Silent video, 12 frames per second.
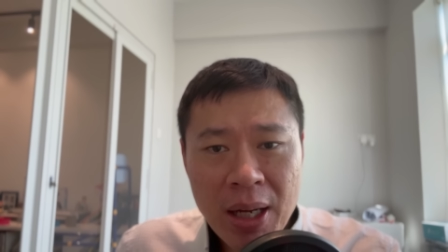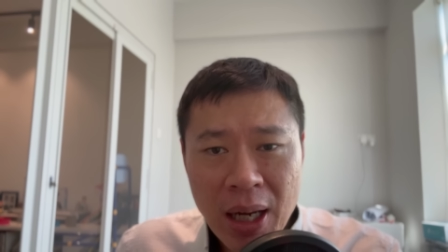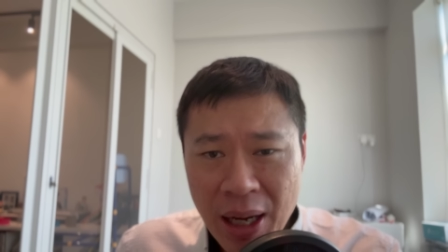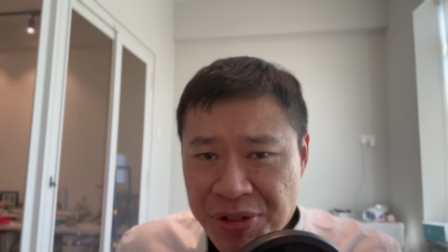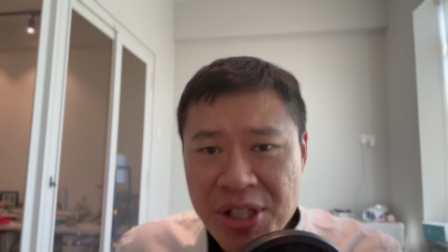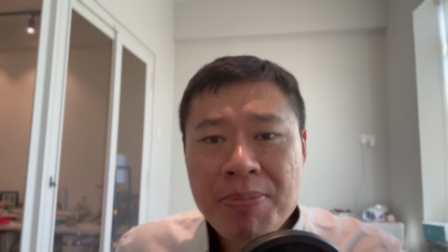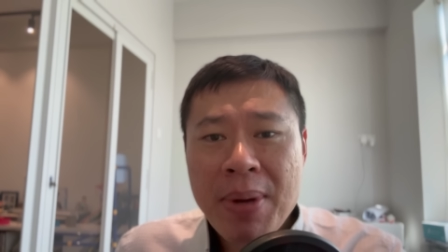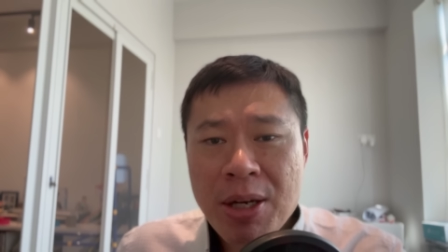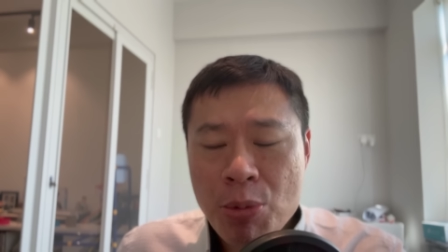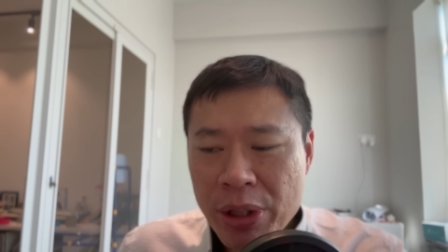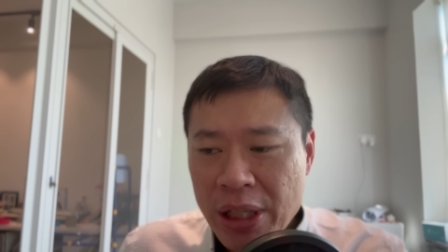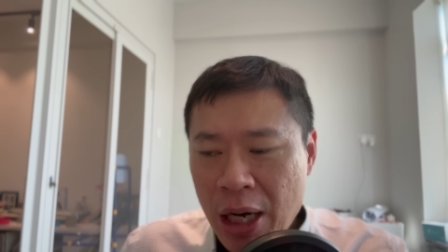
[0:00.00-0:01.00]
I've seen many
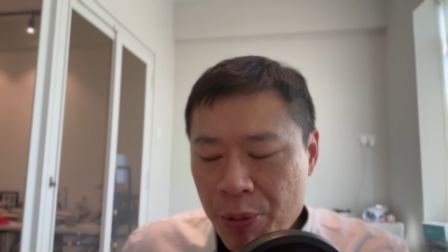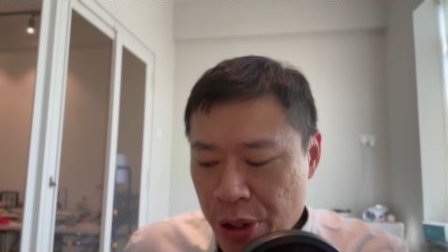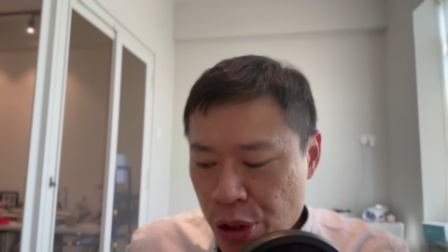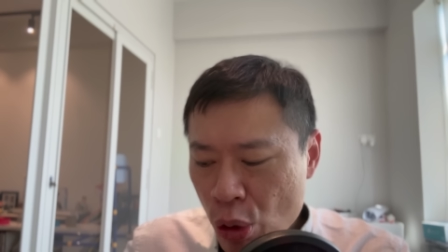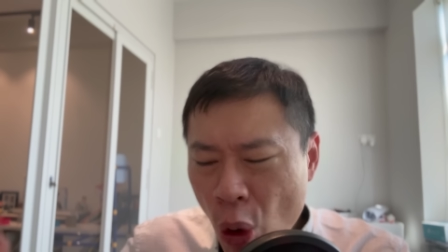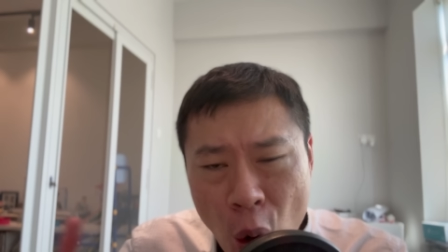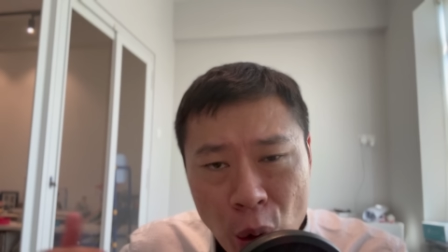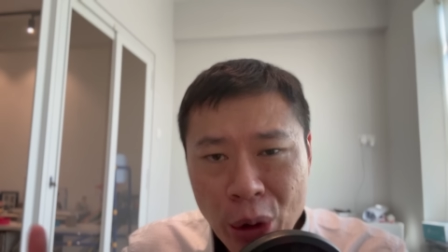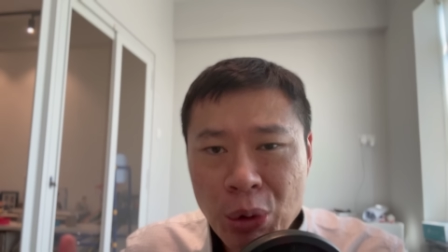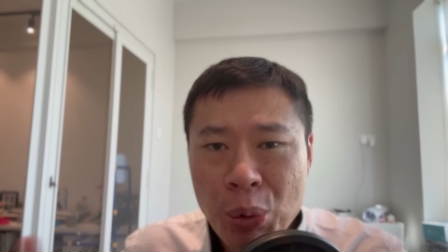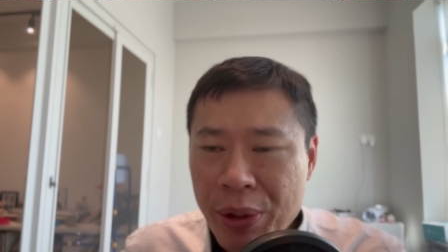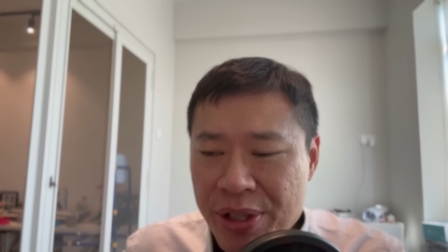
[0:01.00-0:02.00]
retirees hold
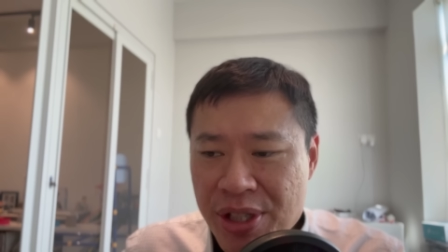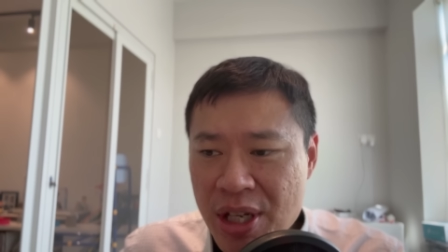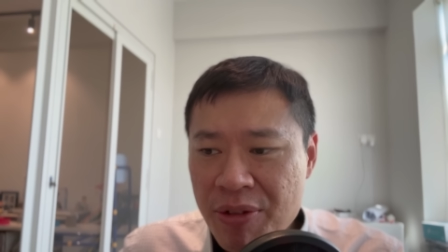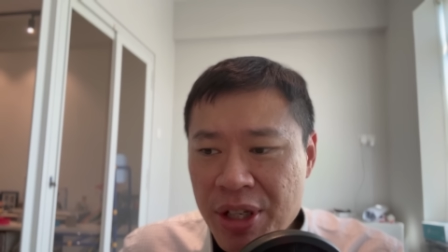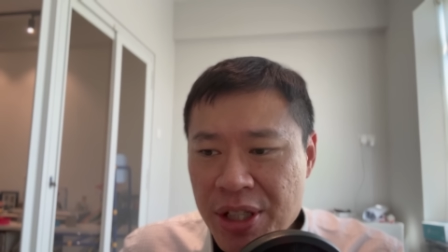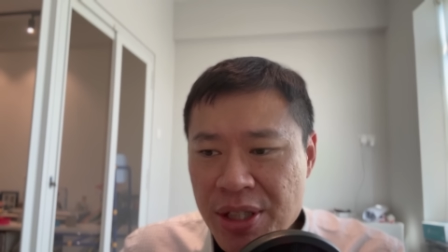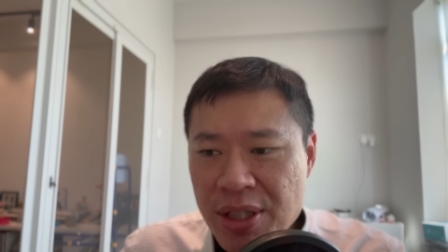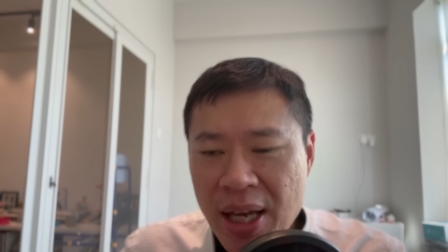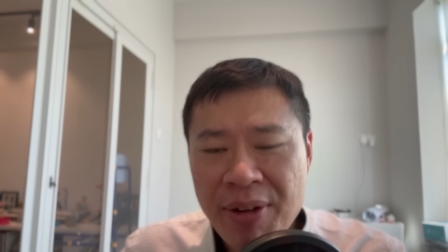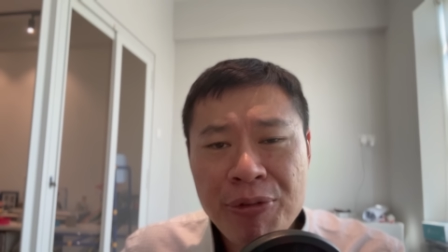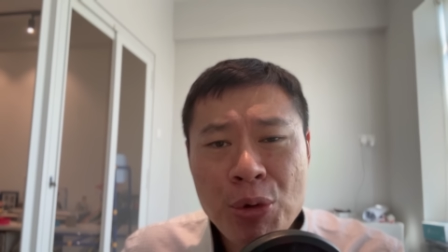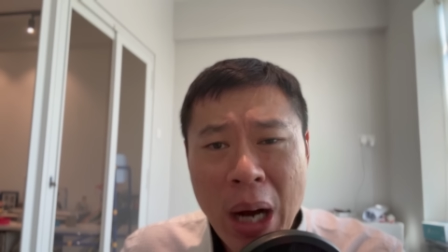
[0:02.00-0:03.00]
on to our savings
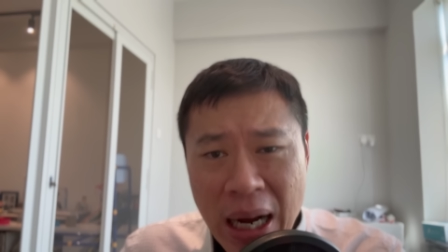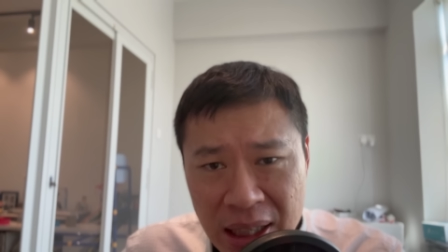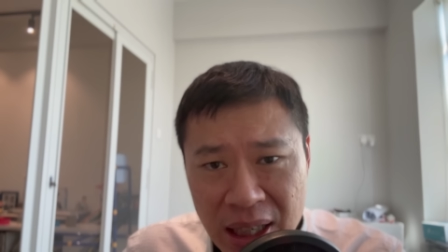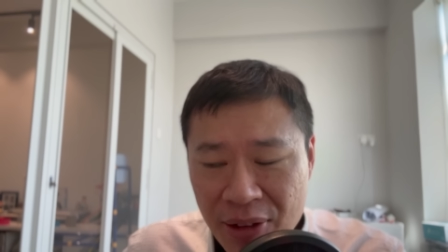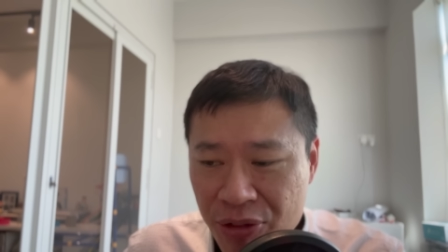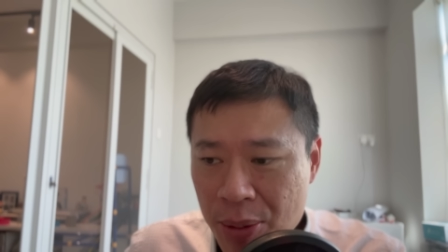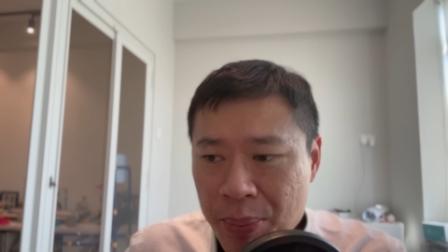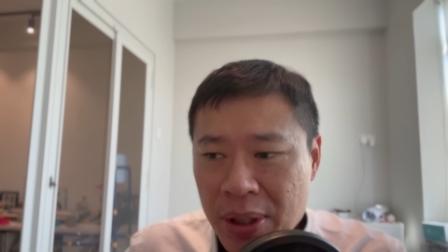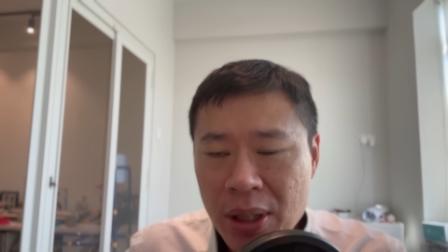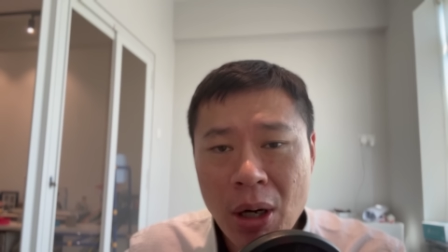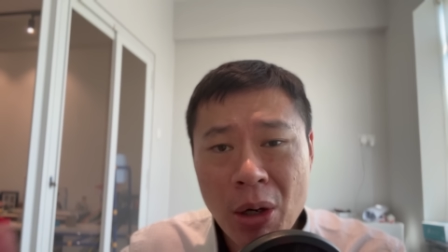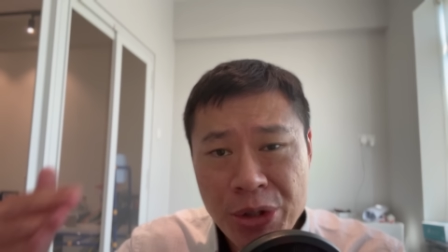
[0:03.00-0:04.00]
and feel
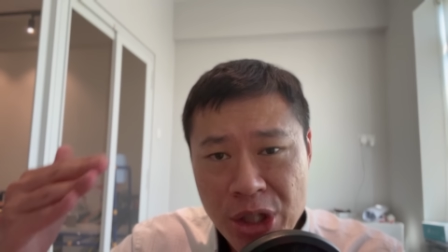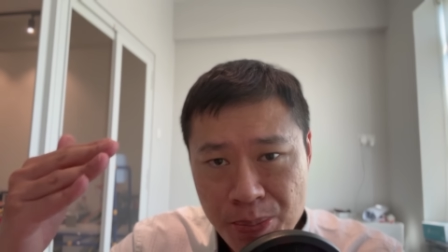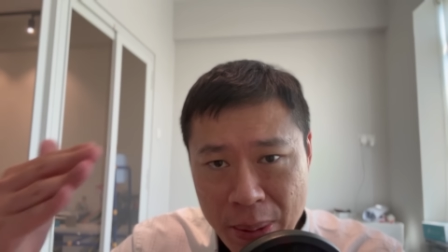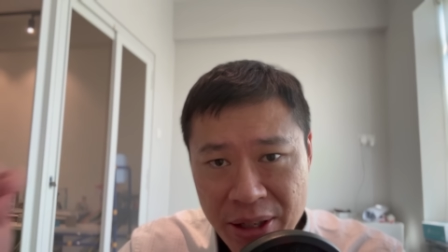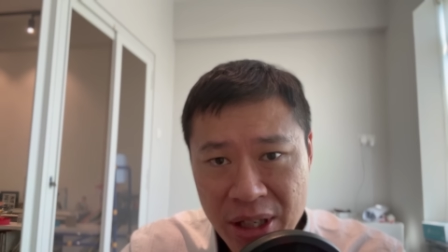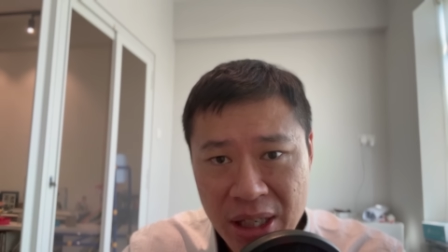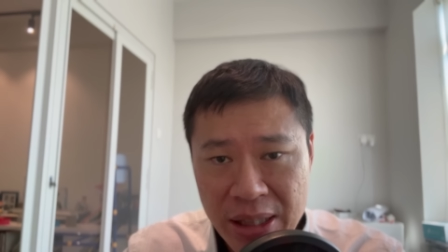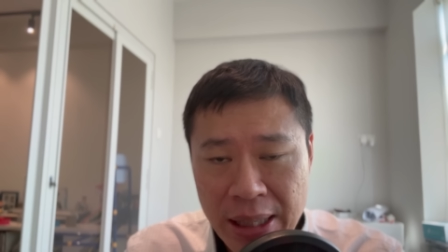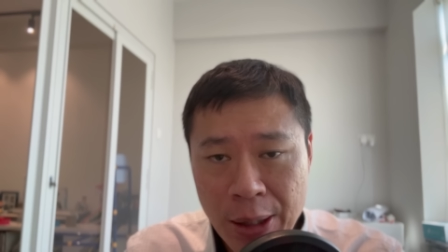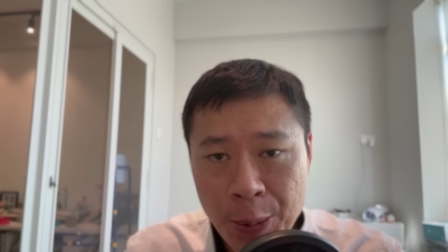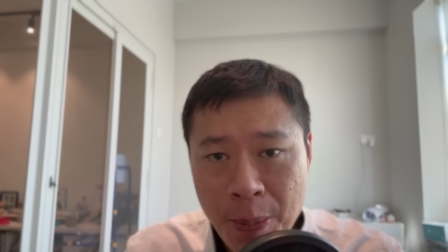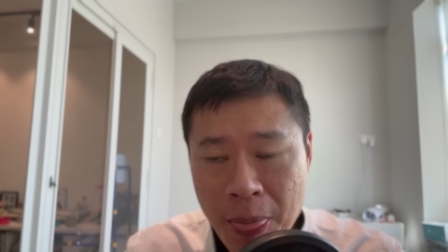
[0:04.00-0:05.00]
uncomfortable on spending it
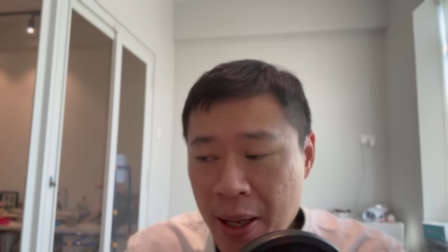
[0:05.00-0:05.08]
down.